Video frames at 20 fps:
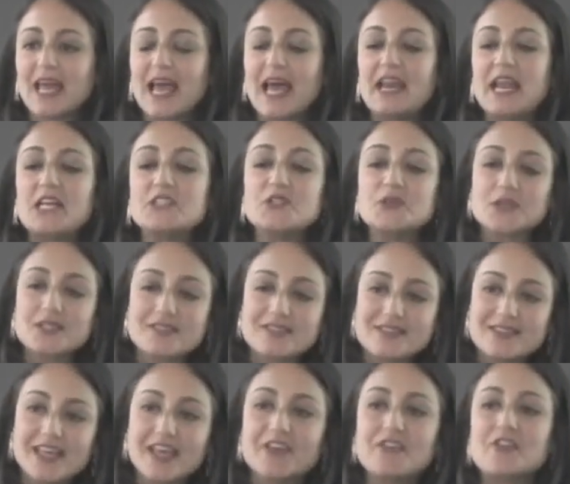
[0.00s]
And as you can
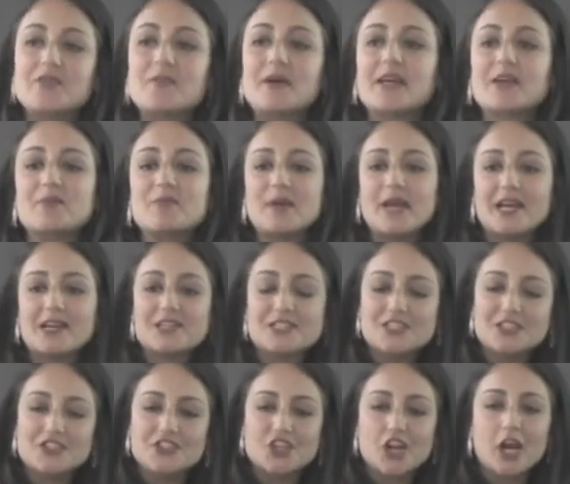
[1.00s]
see from my
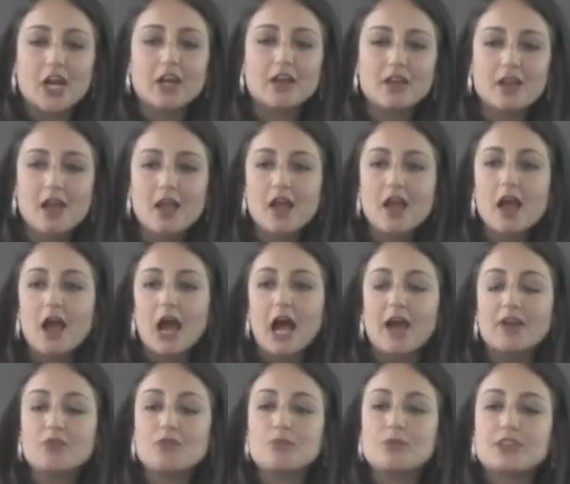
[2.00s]
comparison chart,
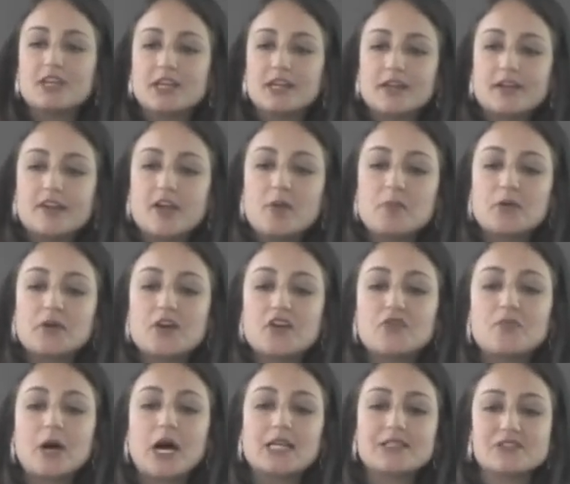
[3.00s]
the number
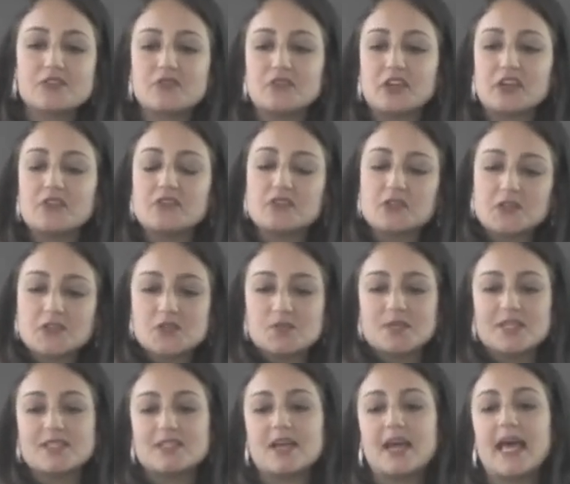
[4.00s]
of positive
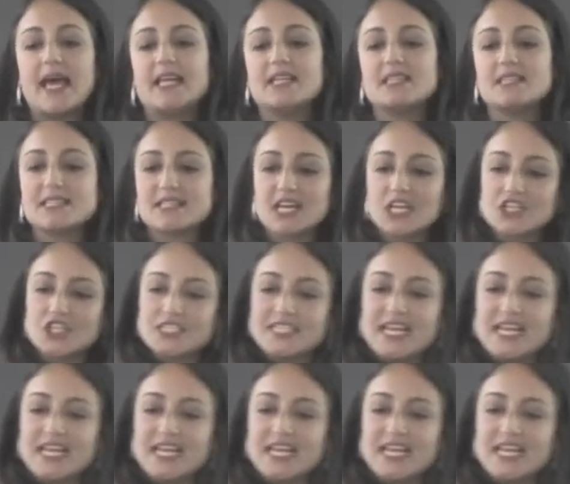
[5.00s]
reinforcement and discussion